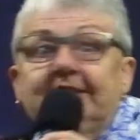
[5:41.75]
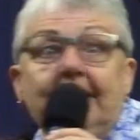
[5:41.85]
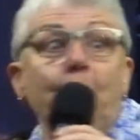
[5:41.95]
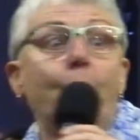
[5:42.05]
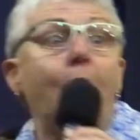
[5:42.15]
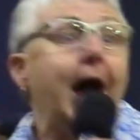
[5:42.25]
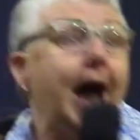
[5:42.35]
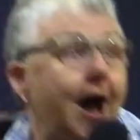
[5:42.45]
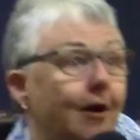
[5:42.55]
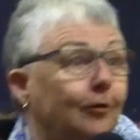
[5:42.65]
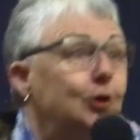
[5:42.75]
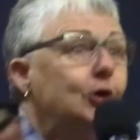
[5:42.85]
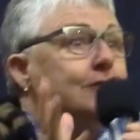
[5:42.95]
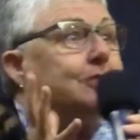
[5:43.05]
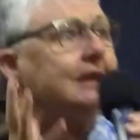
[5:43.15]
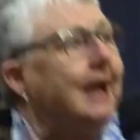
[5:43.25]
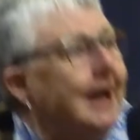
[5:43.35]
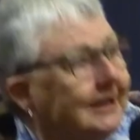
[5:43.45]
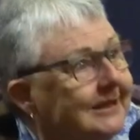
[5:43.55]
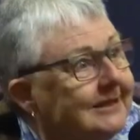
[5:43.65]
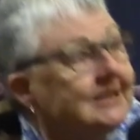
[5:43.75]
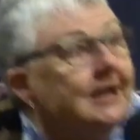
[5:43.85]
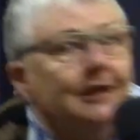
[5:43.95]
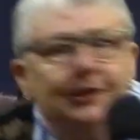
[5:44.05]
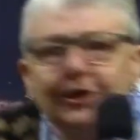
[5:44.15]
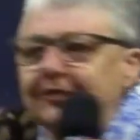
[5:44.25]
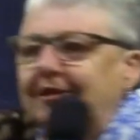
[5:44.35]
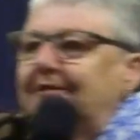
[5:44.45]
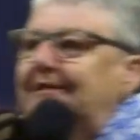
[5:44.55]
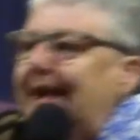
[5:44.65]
She said, wow, look at the colours. Look at the